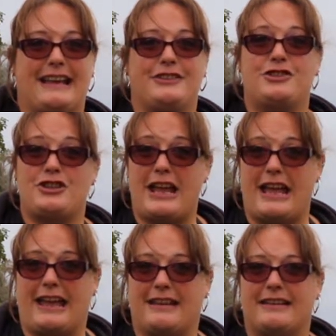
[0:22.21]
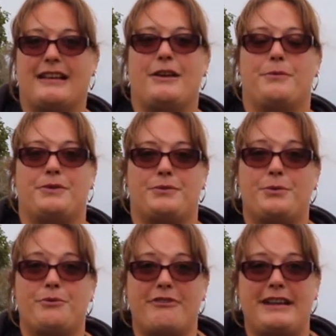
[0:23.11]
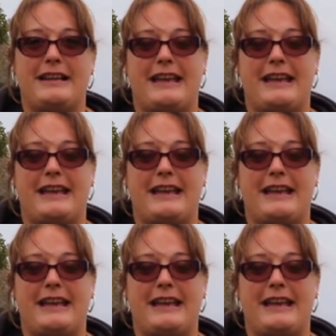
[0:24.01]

and share, which will really